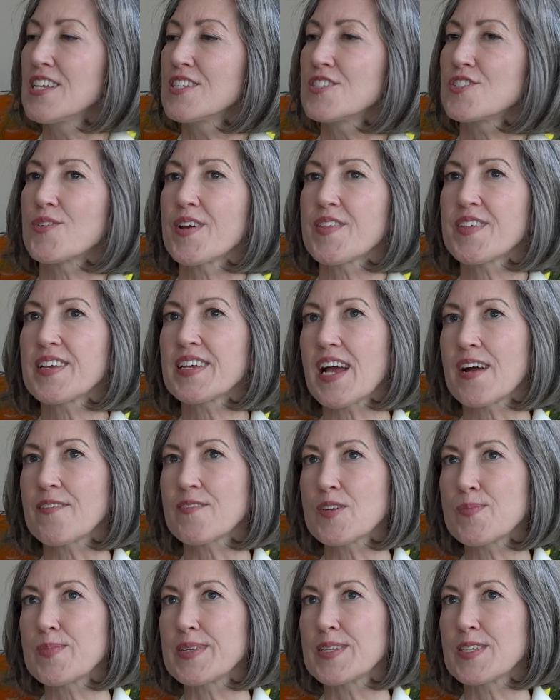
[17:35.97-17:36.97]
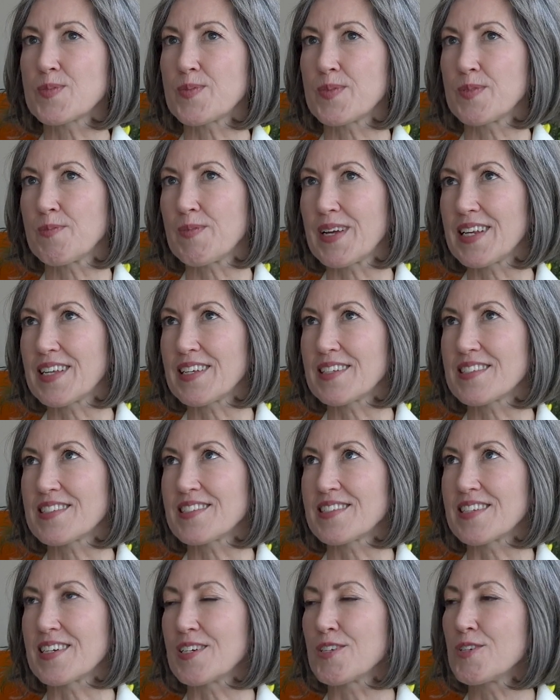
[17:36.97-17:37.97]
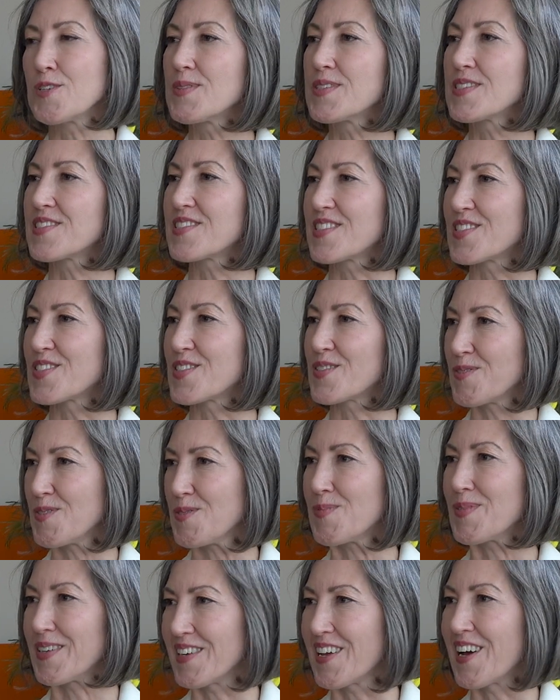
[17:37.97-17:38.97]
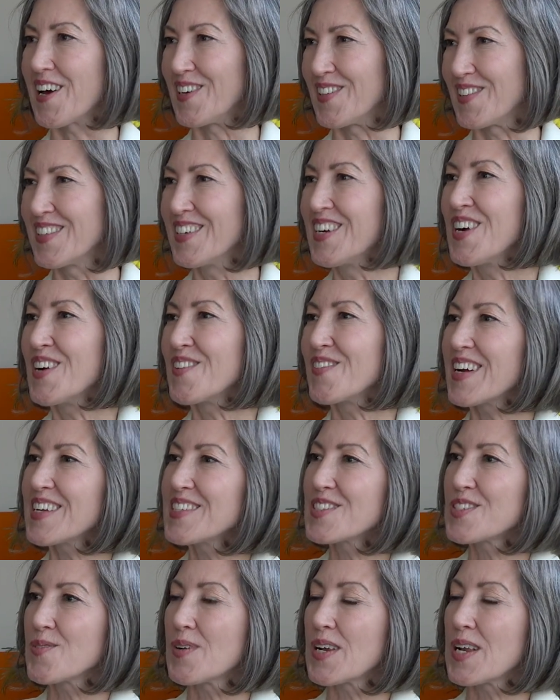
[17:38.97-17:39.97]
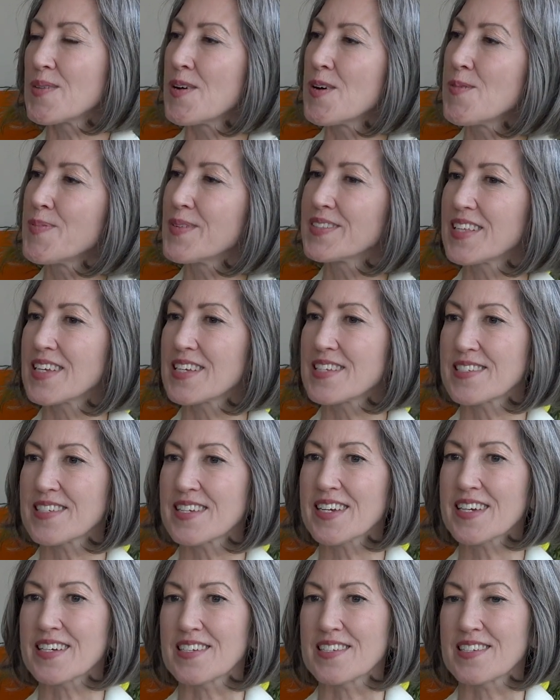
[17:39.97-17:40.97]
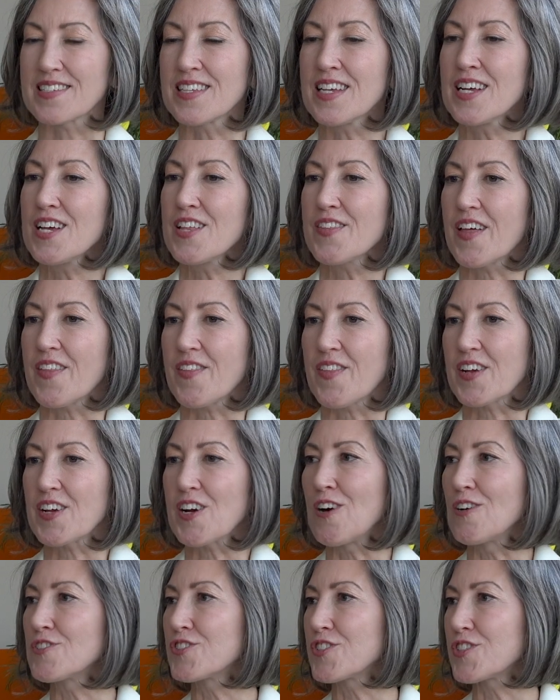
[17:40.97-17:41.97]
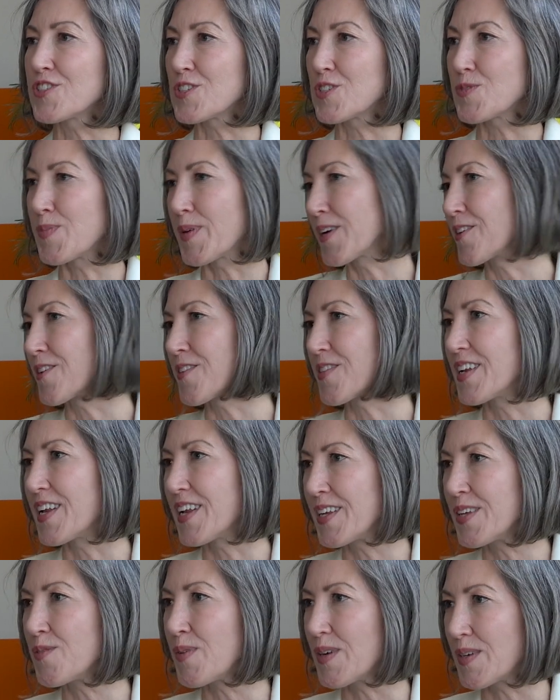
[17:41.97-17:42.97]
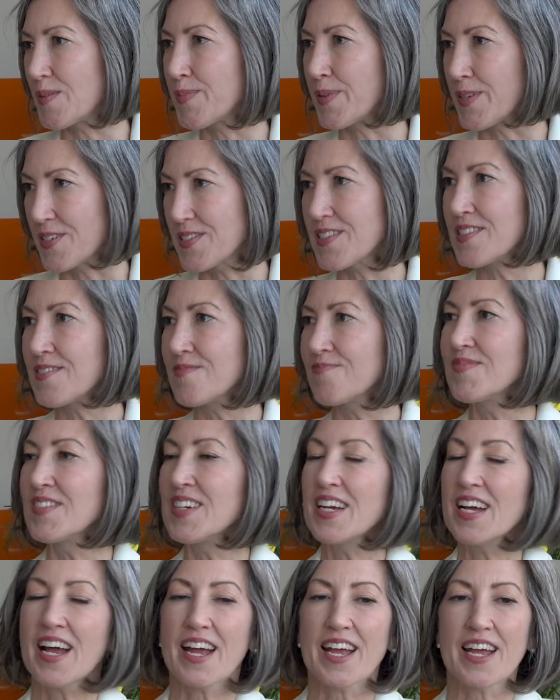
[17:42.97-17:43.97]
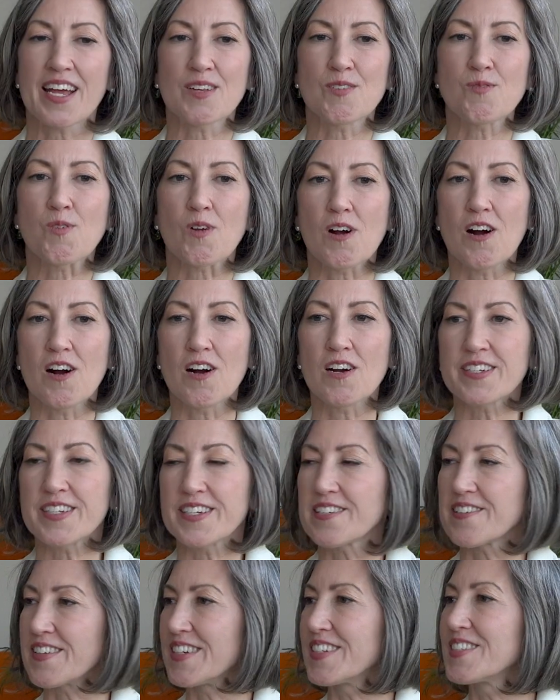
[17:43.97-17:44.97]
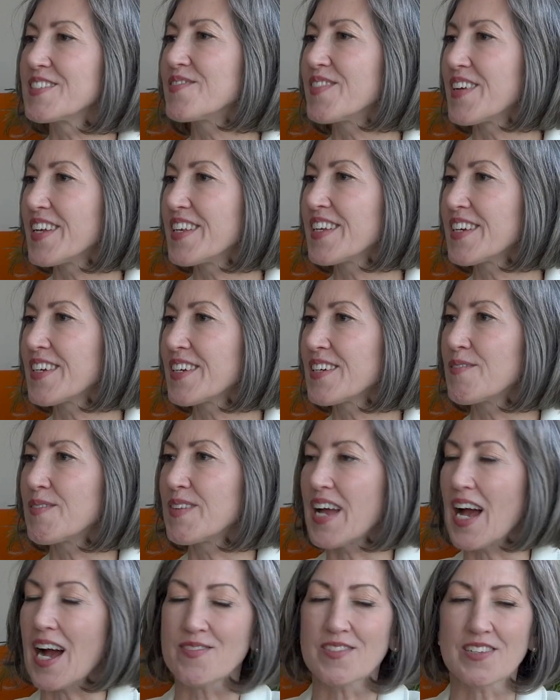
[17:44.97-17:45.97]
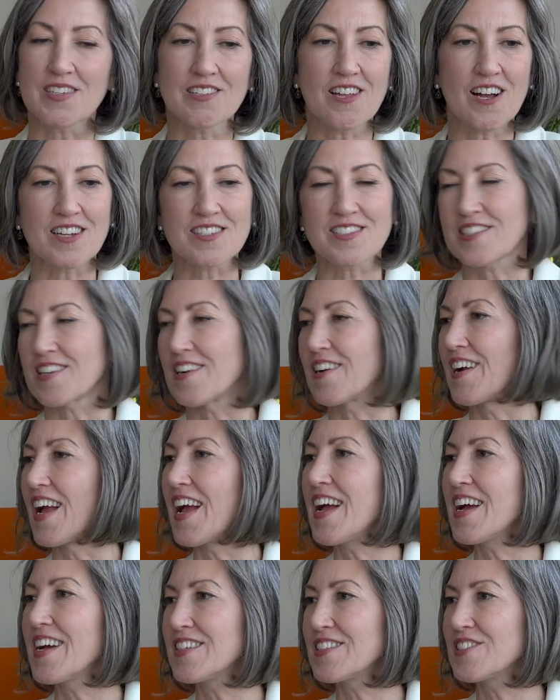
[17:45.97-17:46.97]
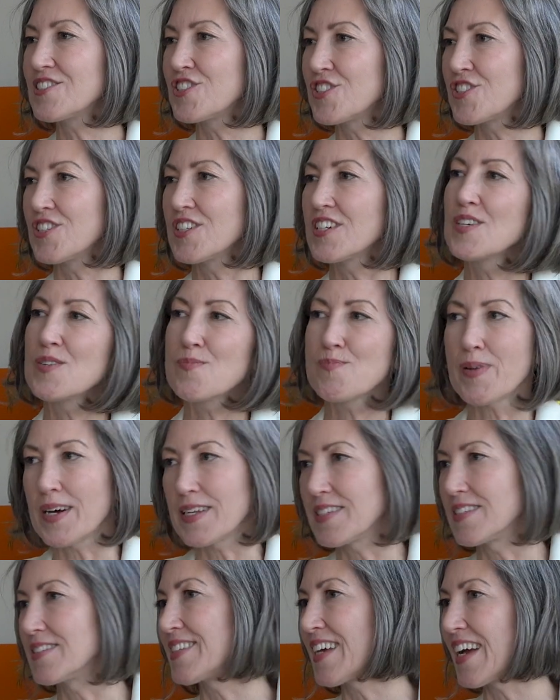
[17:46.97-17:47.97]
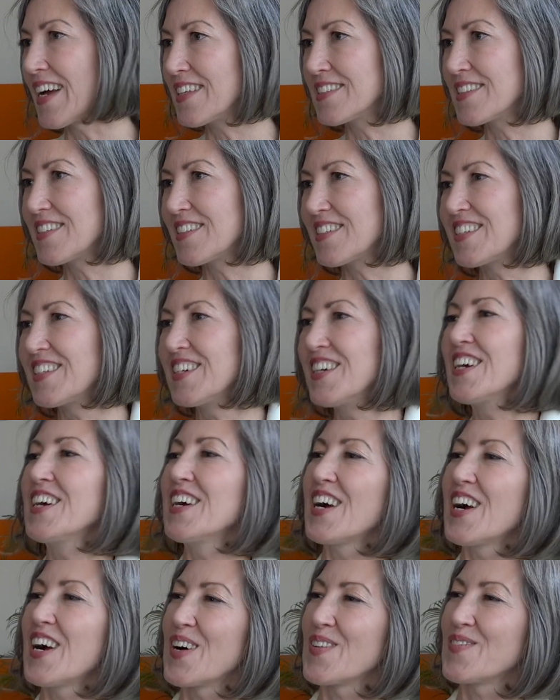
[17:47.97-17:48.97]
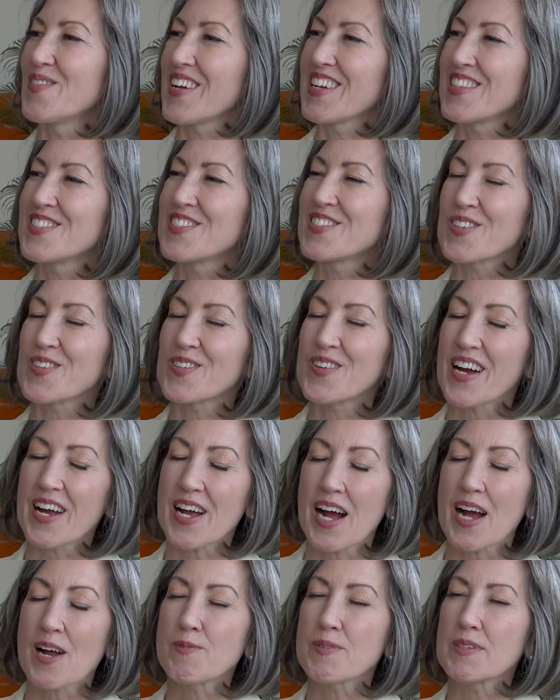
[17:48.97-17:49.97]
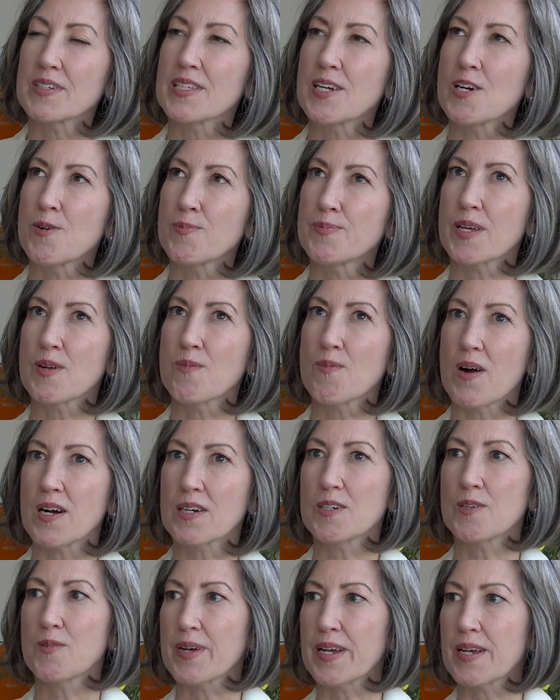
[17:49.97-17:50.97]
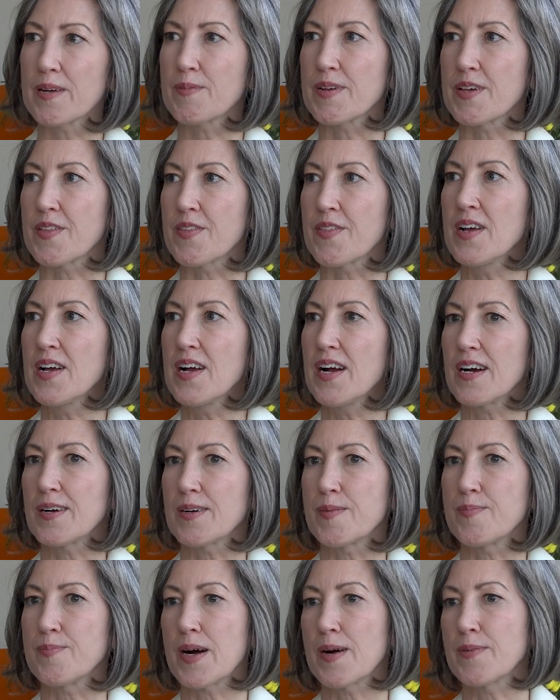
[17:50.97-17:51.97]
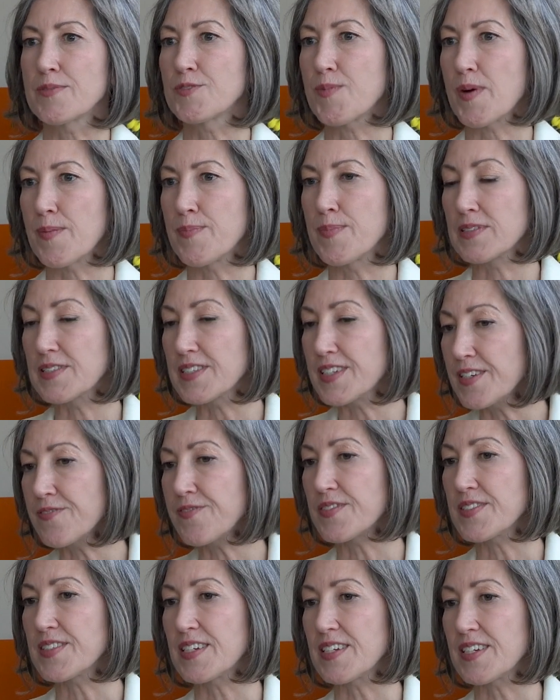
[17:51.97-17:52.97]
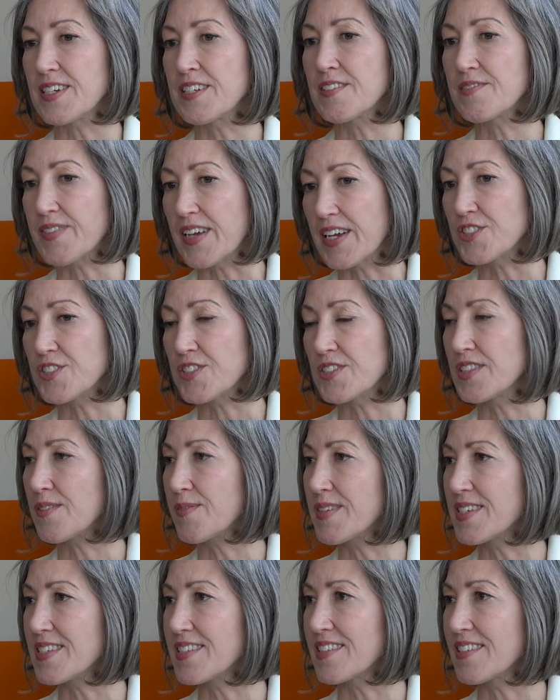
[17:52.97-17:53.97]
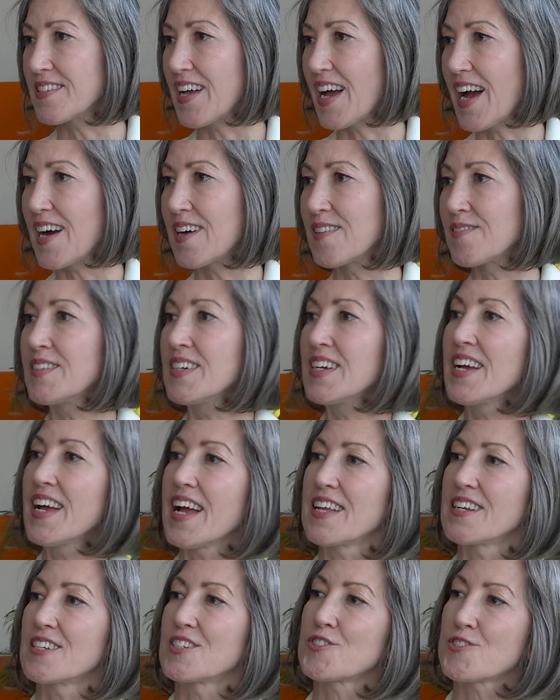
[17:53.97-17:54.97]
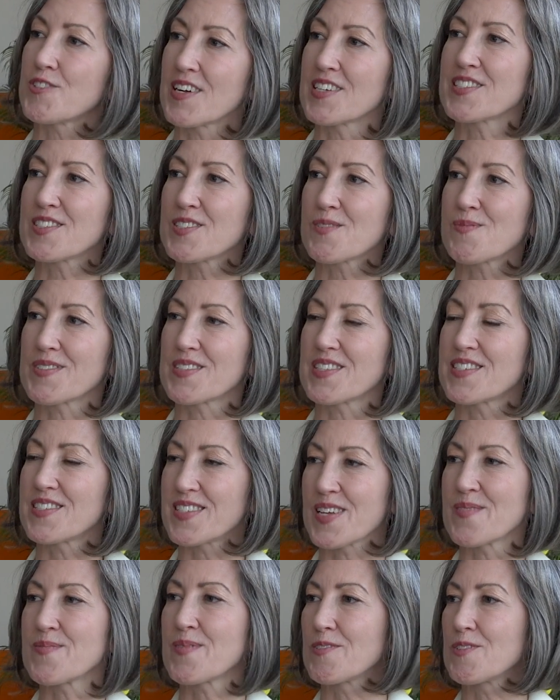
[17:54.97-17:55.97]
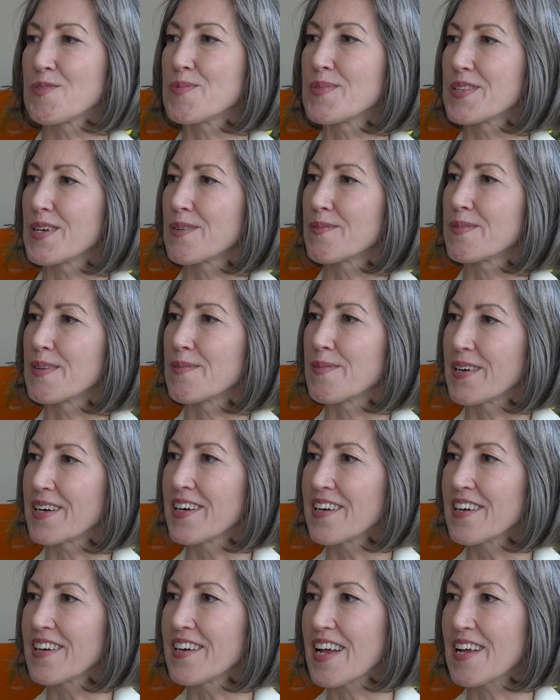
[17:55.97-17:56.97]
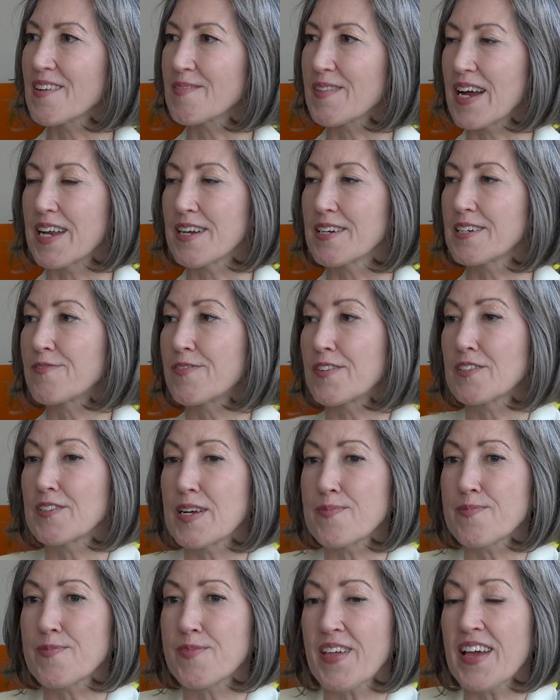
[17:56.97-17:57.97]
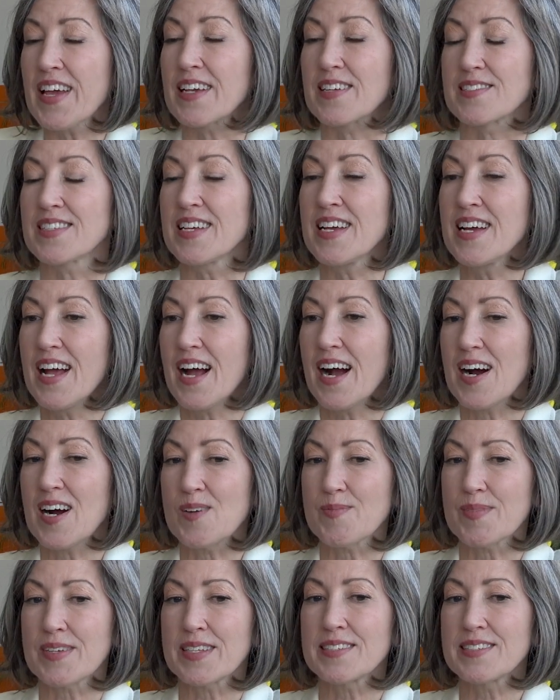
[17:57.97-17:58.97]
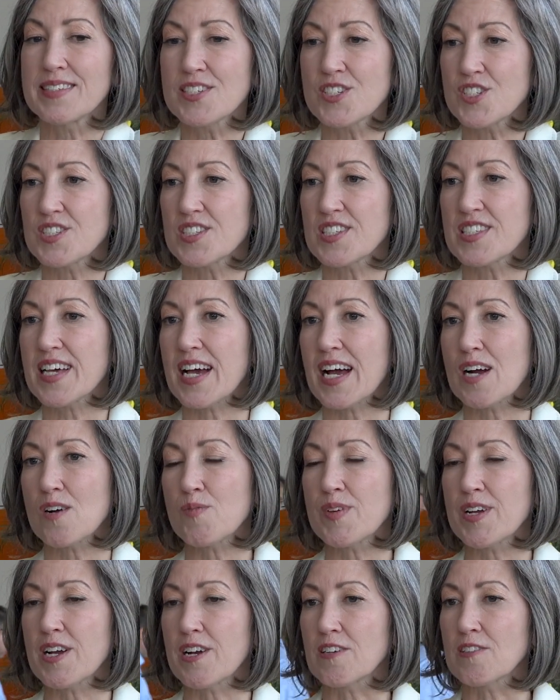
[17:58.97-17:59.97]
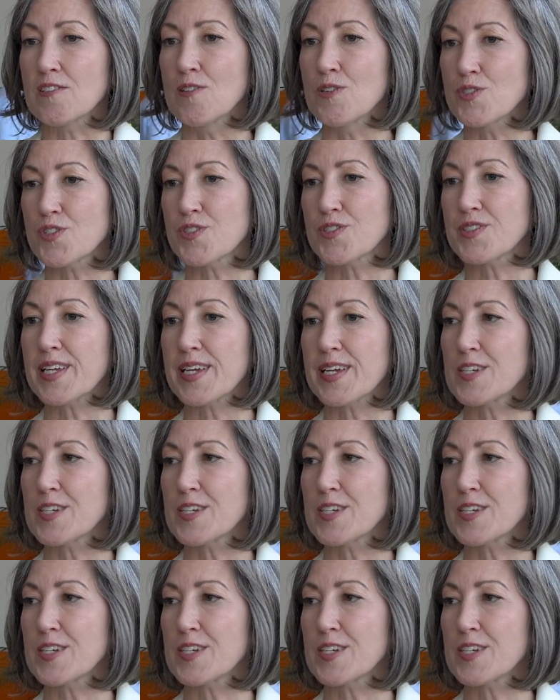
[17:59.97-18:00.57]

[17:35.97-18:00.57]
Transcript: So I think everybody's been waiting to see who is this Aruba now, right? So what I'm hoping they see is that the culture is bigger than any one person, and we're all here innovating. We haven't lost our edge pun intended. Um, and so I, I, really hope they walk away with a, a, a, belief in the innovation that we still have and a trust that we're the same Aruba that we were and we're headed for great things. Um, in addition to that, we are closer to